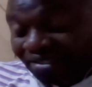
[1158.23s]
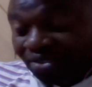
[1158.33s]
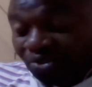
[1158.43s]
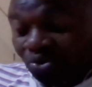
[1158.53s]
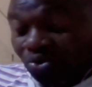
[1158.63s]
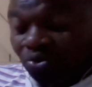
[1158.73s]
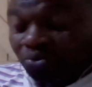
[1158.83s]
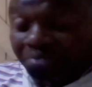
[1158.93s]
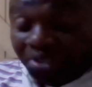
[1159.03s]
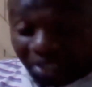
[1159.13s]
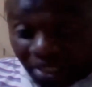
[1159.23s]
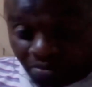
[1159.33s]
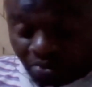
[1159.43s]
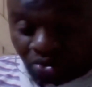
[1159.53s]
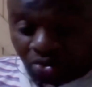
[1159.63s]
to be
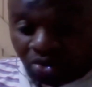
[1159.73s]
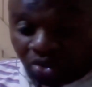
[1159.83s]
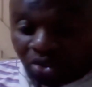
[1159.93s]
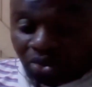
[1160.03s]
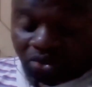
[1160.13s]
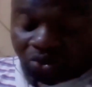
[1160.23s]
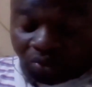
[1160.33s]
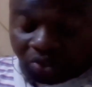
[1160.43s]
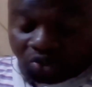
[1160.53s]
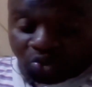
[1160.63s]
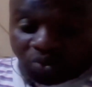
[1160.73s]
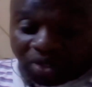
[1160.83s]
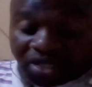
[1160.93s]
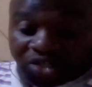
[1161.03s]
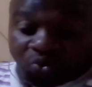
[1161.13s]
able to
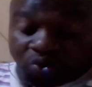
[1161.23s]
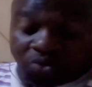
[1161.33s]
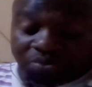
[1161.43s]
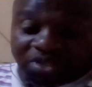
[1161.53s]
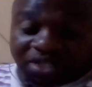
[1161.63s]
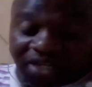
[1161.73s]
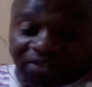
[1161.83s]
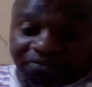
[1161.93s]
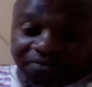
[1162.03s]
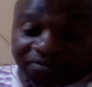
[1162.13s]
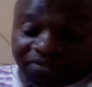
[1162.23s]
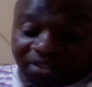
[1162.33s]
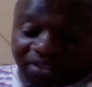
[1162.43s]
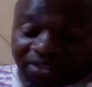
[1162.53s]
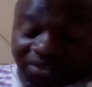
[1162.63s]
ensure that we observe,
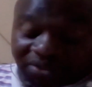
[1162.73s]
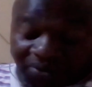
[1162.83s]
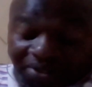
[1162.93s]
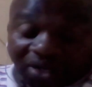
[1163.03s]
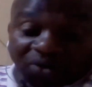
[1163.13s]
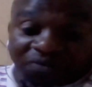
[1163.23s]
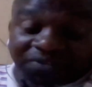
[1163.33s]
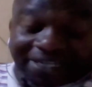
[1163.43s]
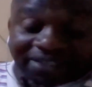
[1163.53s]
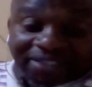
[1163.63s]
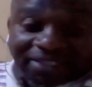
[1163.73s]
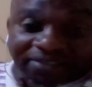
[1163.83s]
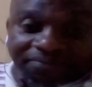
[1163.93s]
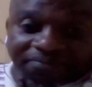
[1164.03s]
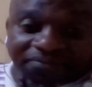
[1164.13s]
you know, the law of tithing,
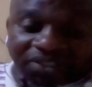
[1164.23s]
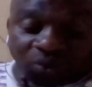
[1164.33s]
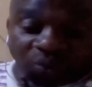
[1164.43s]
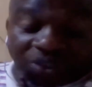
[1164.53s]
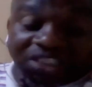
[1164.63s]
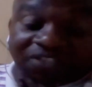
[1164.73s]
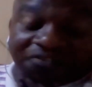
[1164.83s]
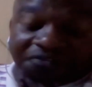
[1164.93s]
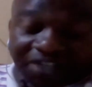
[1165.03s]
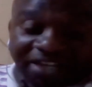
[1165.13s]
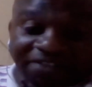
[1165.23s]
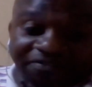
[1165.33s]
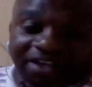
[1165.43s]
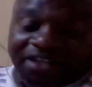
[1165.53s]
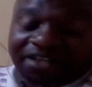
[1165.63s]
which is very,
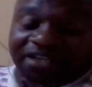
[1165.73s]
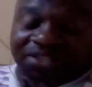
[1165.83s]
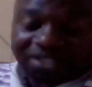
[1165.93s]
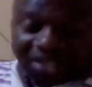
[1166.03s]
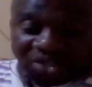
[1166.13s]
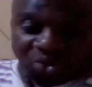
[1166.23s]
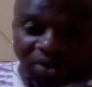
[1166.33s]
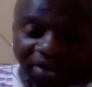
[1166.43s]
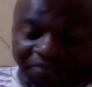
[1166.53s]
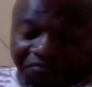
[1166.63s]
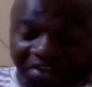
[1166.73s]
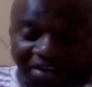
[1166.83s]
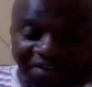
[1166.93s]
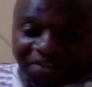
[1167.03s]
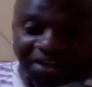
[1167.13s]
very essential and
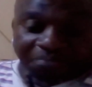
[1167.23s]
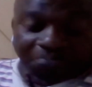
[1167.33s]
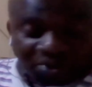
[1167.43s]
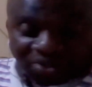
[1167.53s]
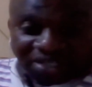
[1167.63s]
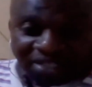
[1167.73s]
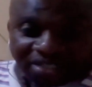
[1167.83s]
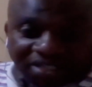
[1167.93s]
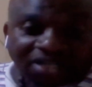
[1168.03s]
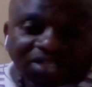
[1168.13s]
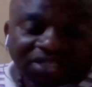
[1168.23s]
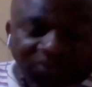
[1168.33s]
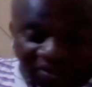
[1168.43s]
very, very important to